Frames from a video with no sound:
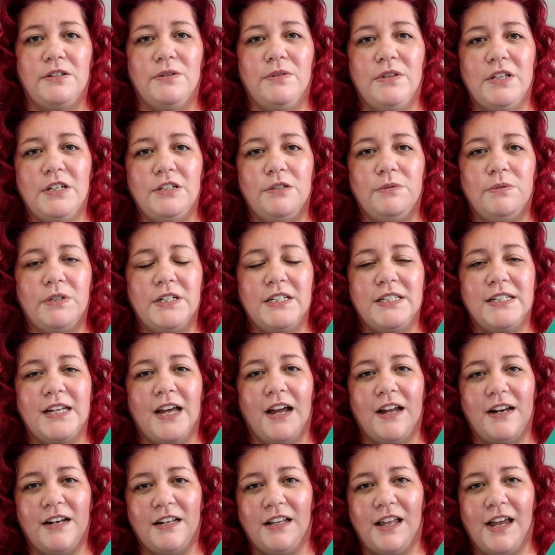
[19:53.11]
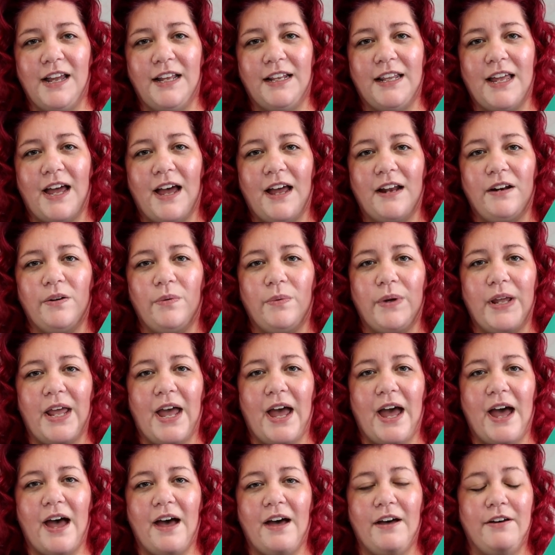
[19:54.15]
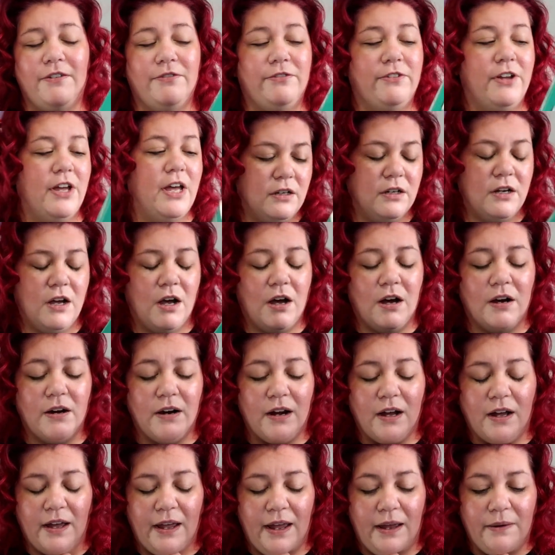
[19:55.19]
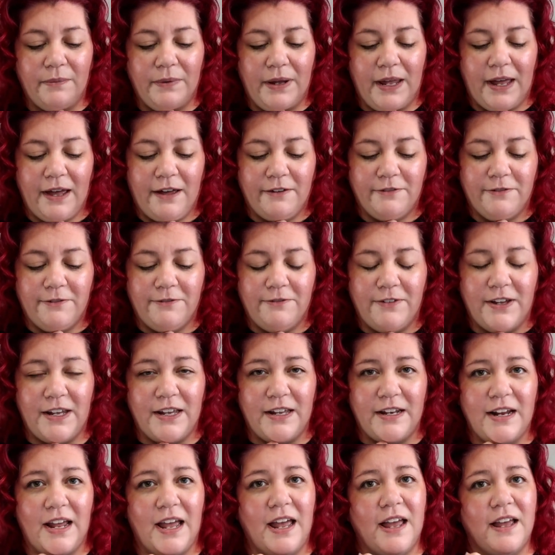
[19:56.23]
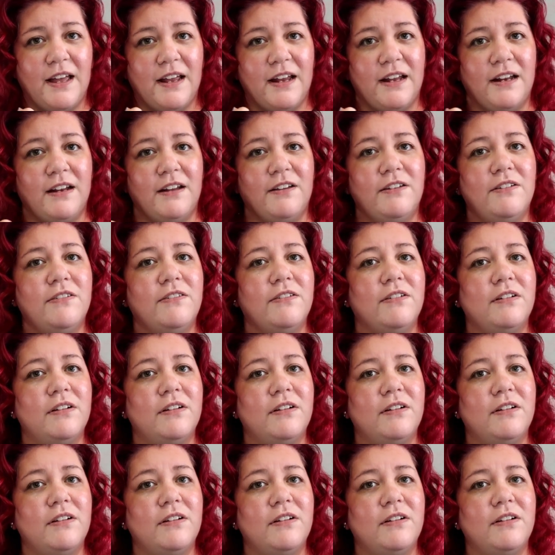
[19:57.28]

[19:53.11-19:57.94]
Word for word: So this one is kind of like that. We have Kara and we have Finn and